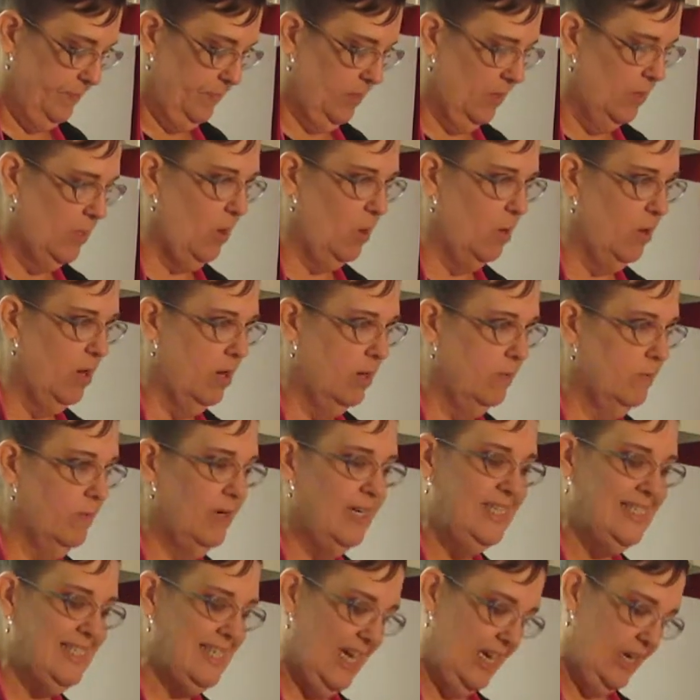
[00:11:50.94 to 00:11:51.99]
No,
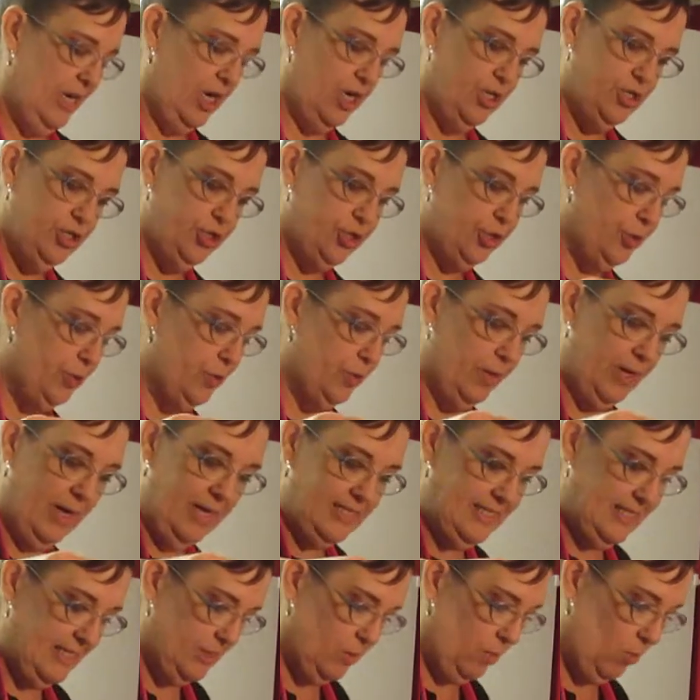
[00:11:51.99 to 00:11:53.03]
what is not au jus? I
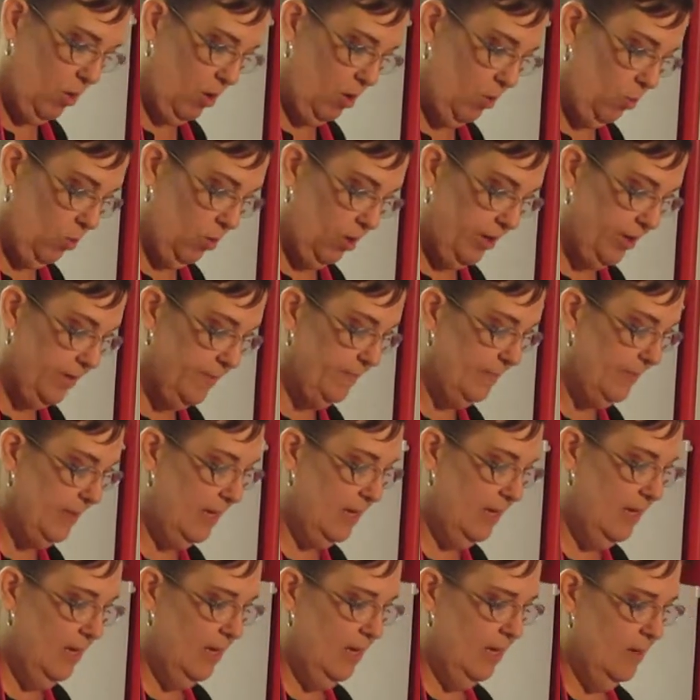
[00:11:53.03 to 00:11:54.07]
said the wrong word.
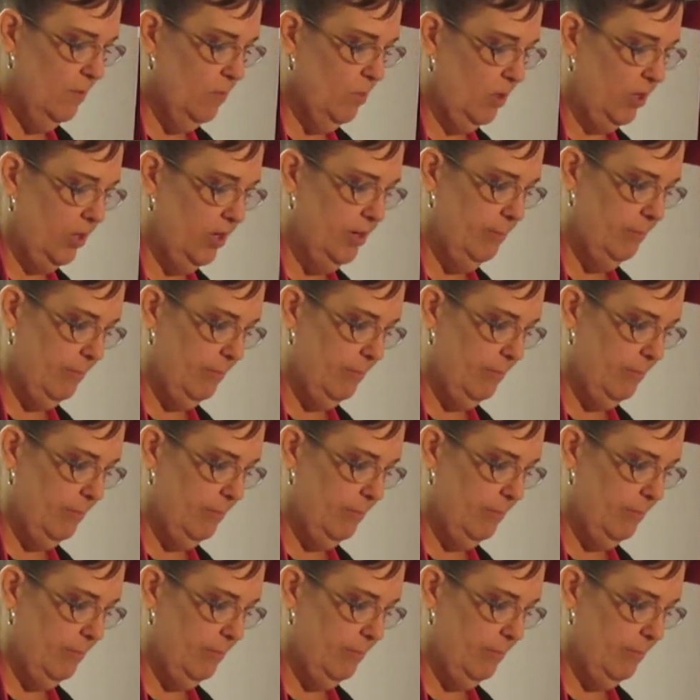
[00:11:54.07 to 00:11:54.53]
We're going to